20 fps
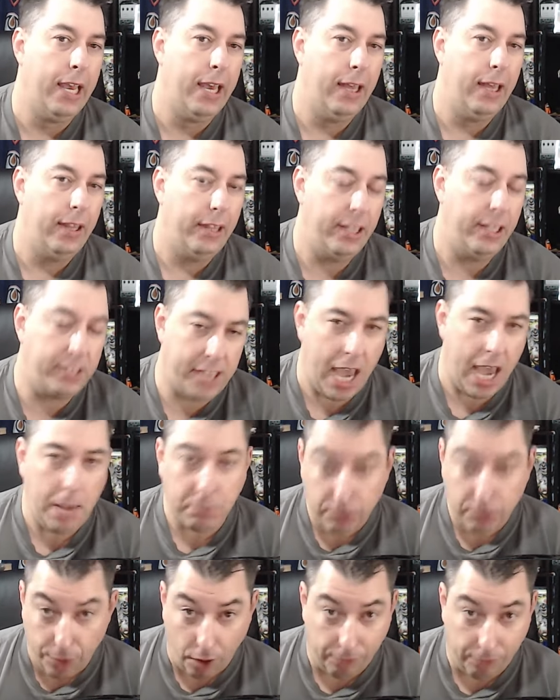These
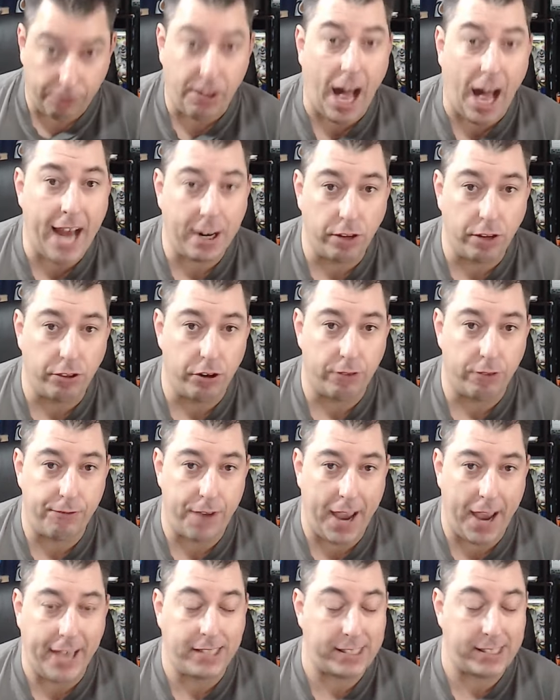games fall flat on their
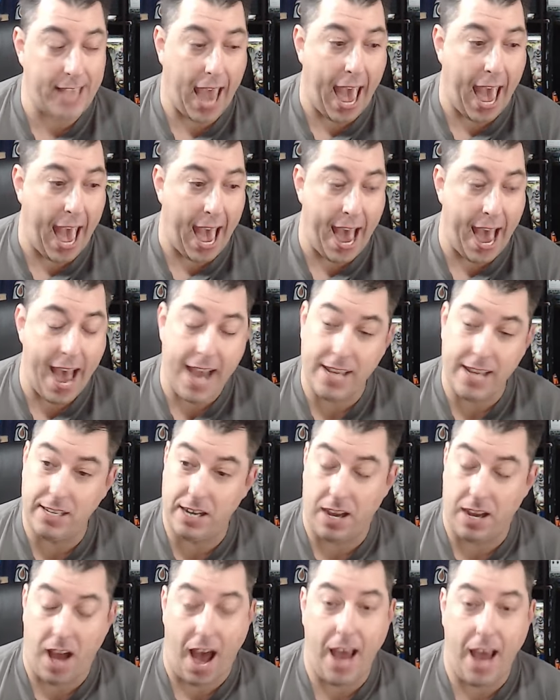face, and
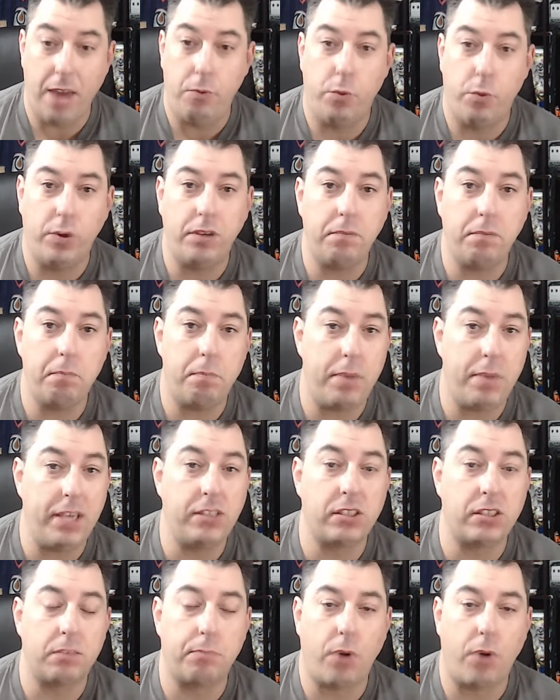I wouldn't be
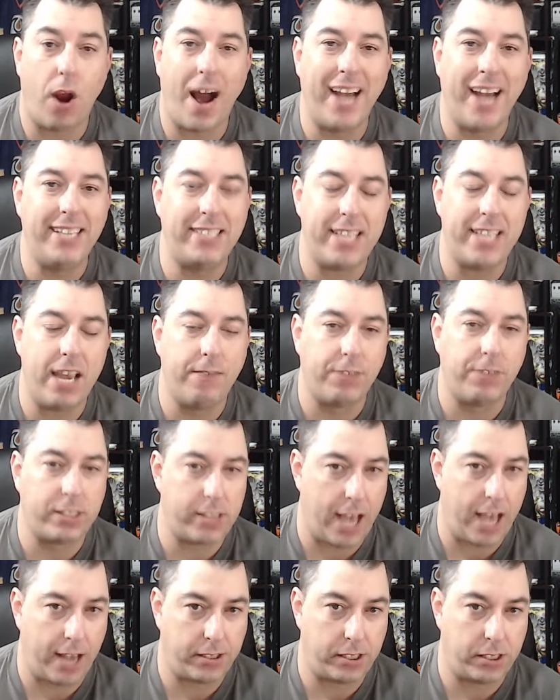surprised if
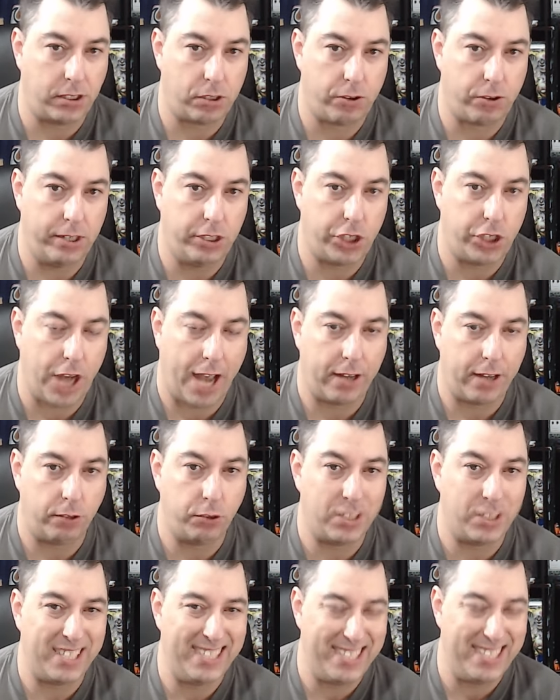Assassin's Creed
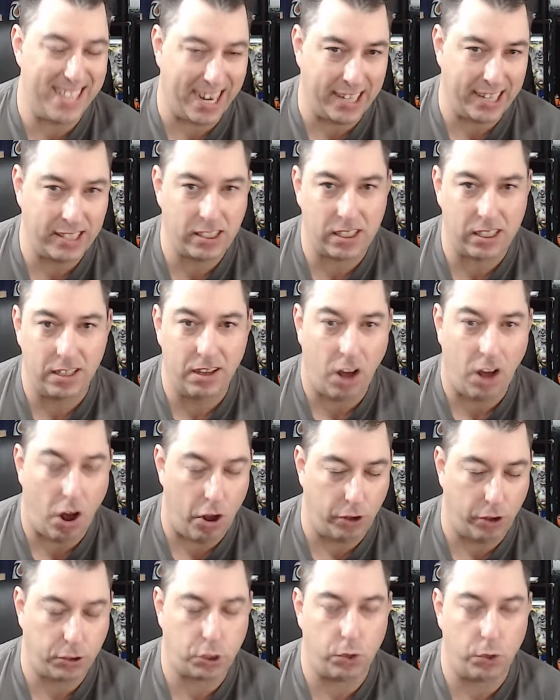Shadows does
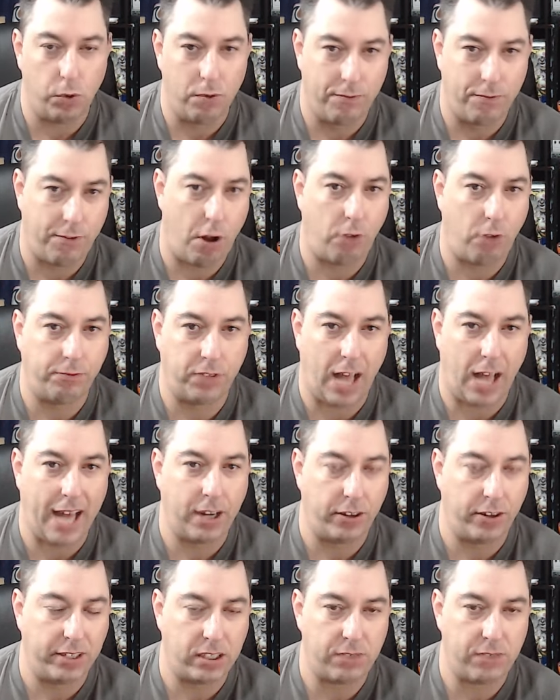also fall flat
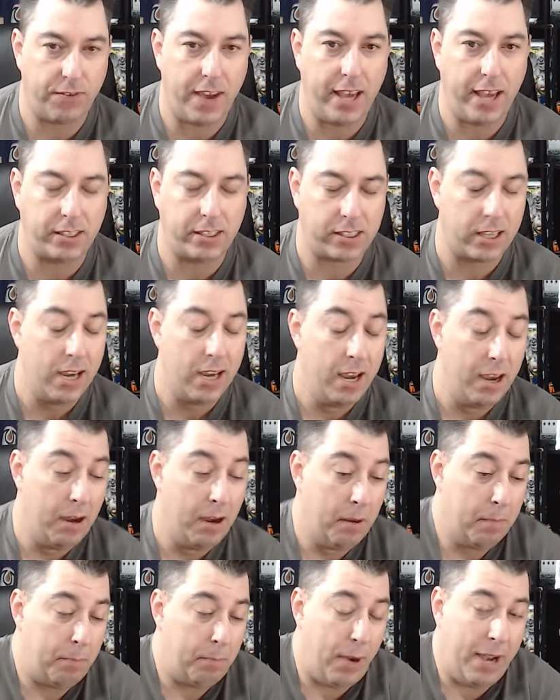on its face.
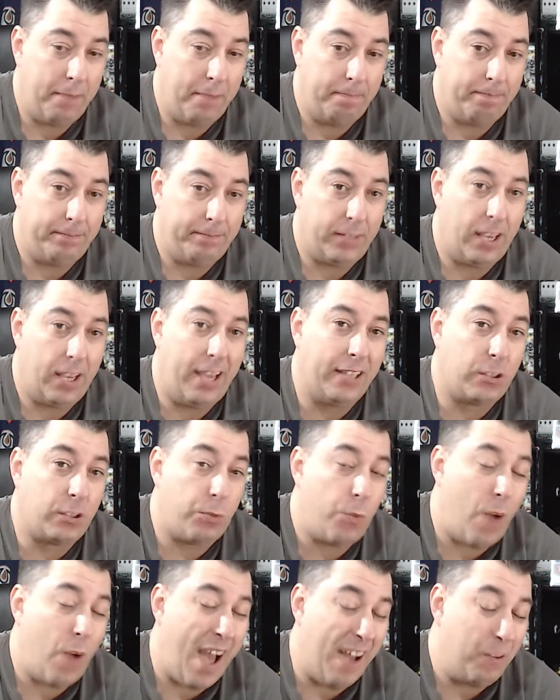But it's
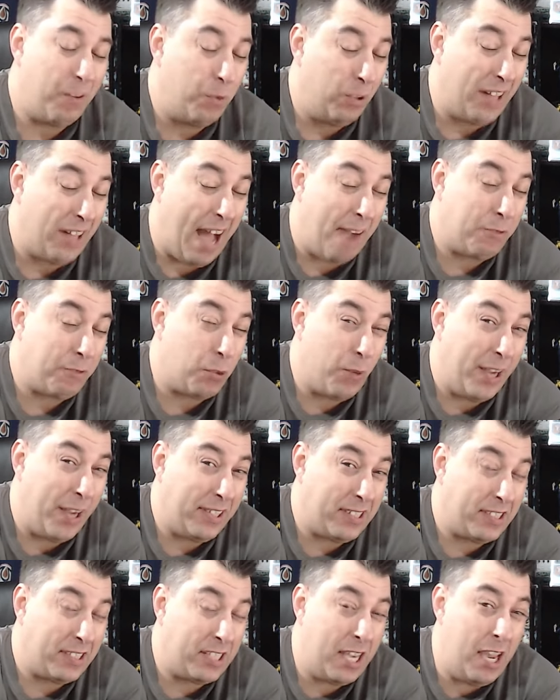we'll have to wait
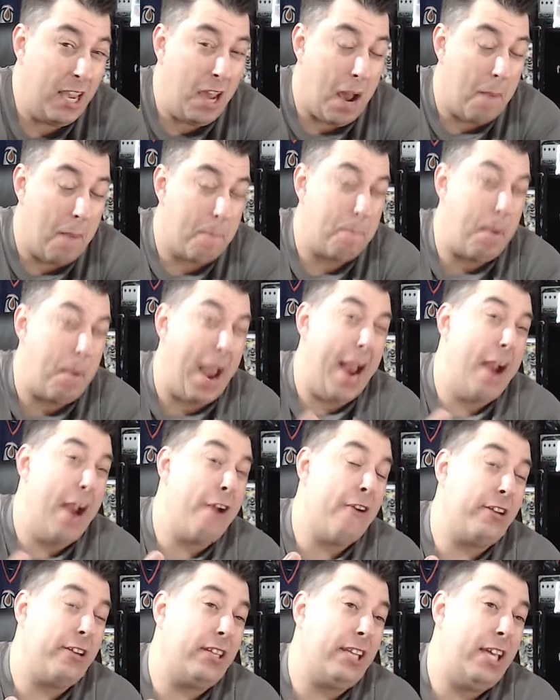to see.
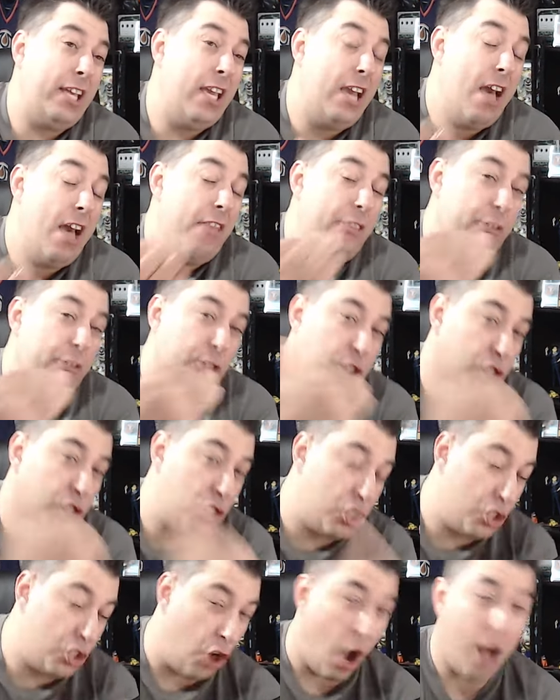Apparently, their
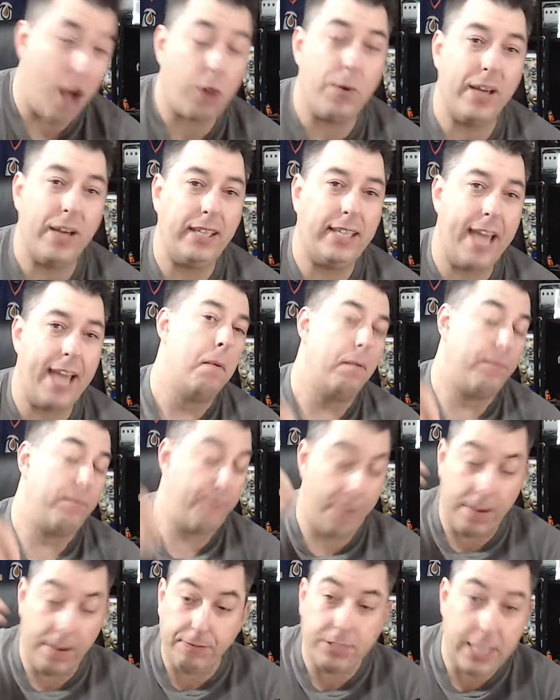stock went down
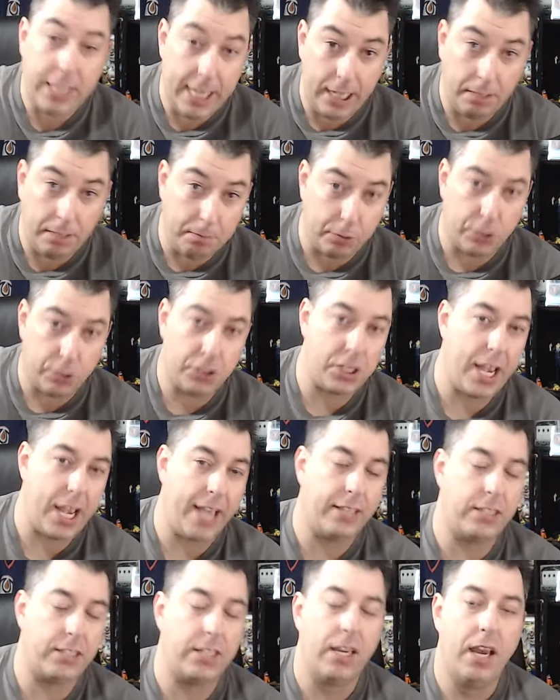
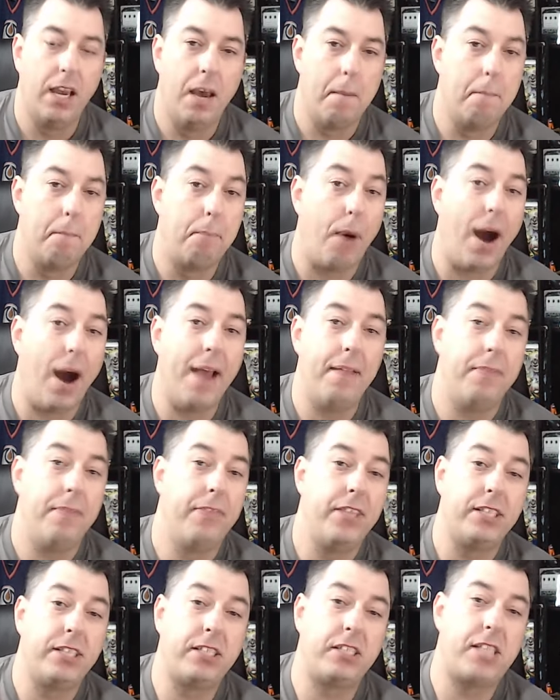15%, but
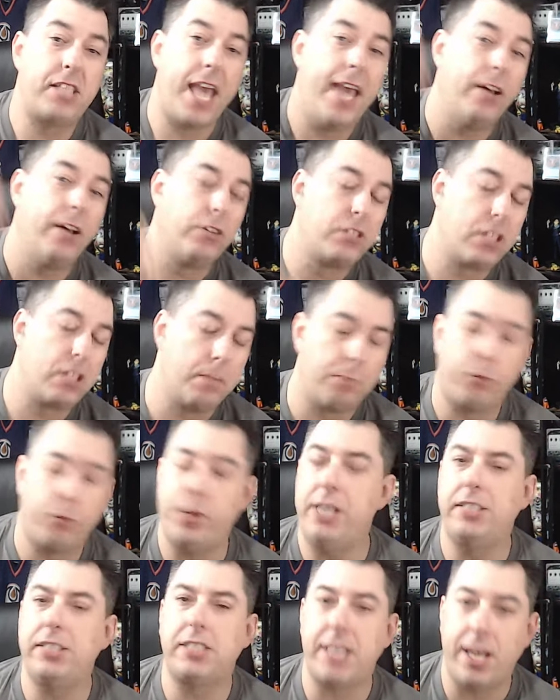the sales, the
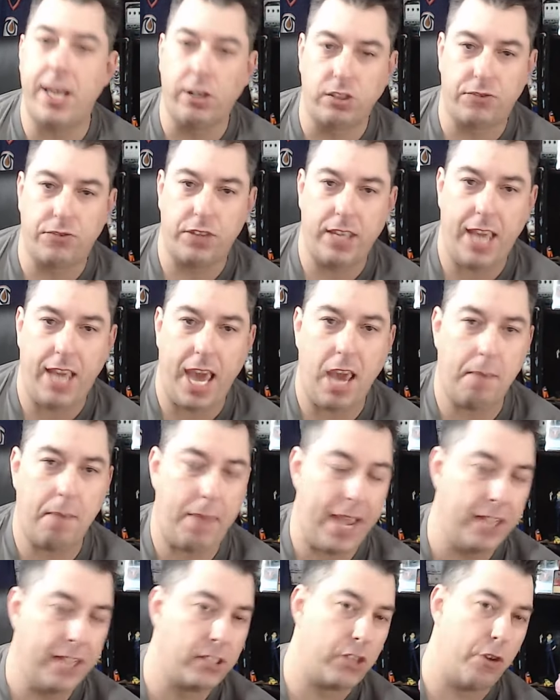pre-sales for the game
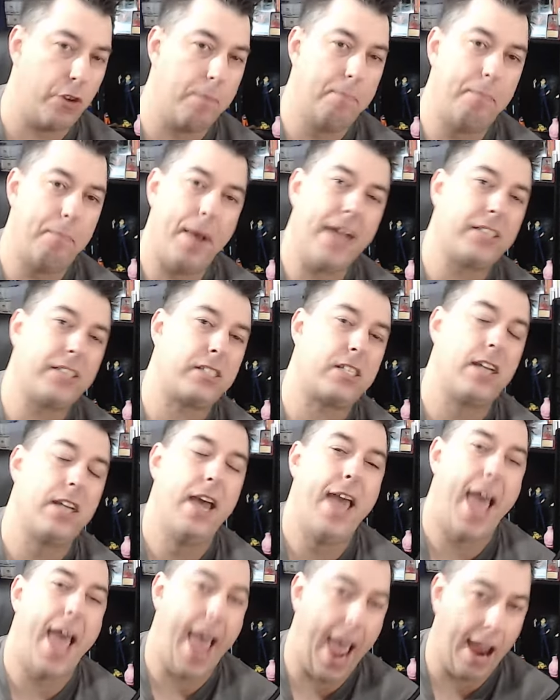is their best
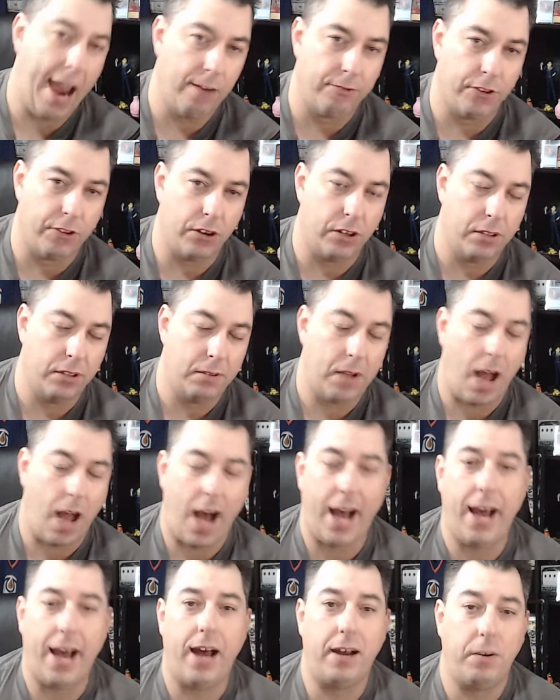ever.
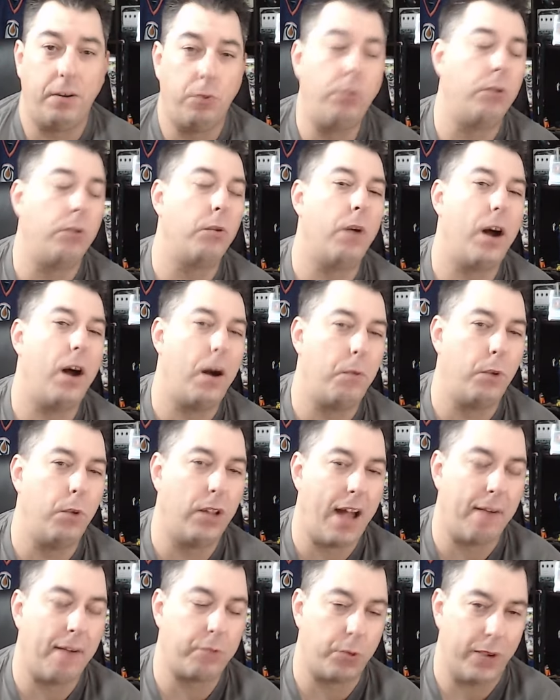Uh, we'll we'll
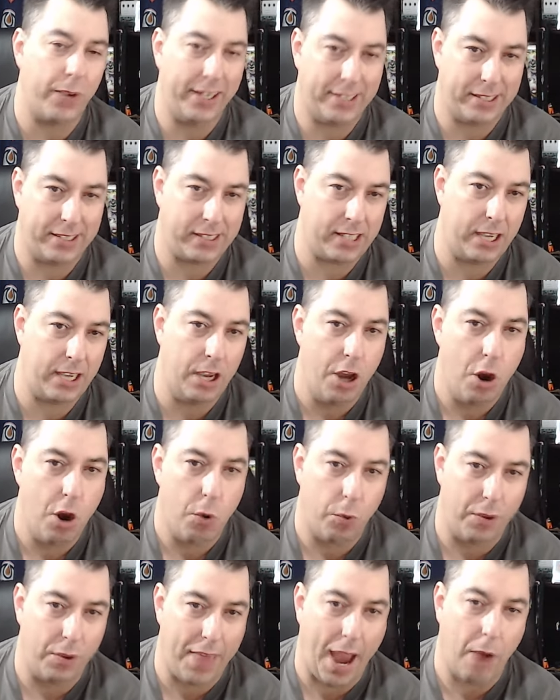have to wait to see
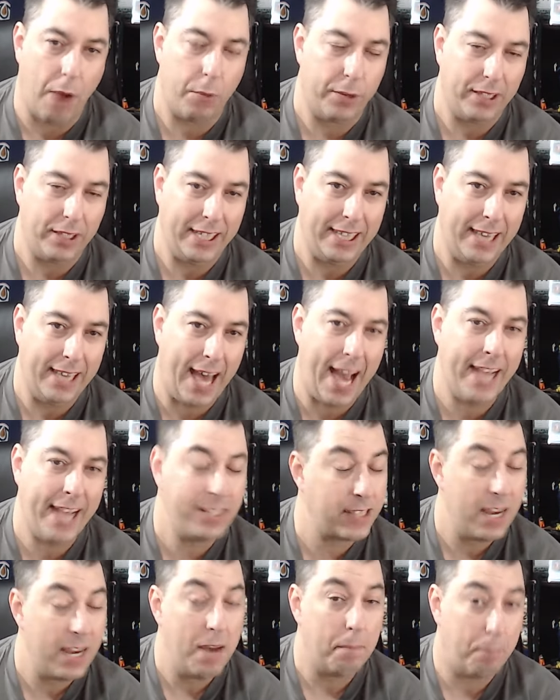where that really
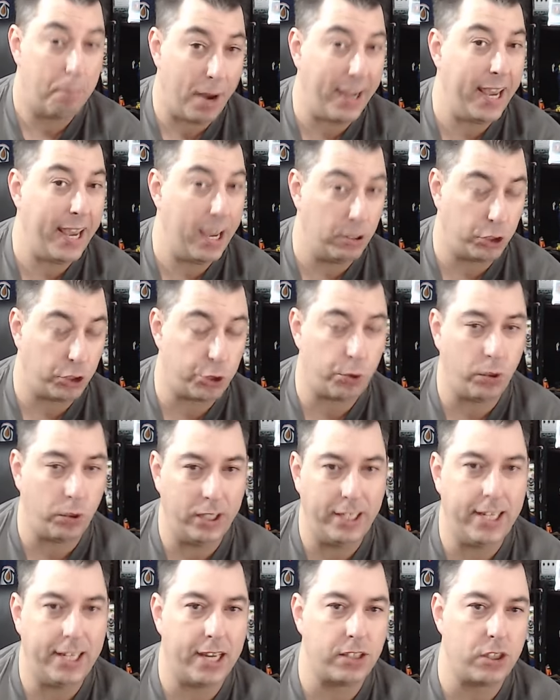lies, but it
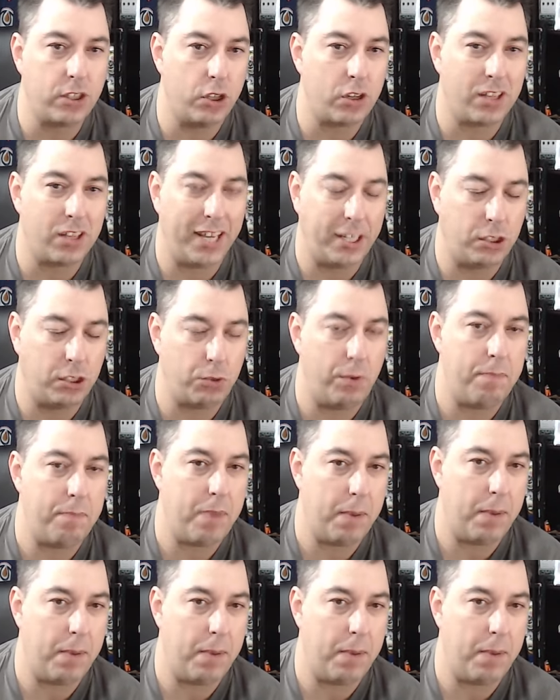truly does look like Sweet Baby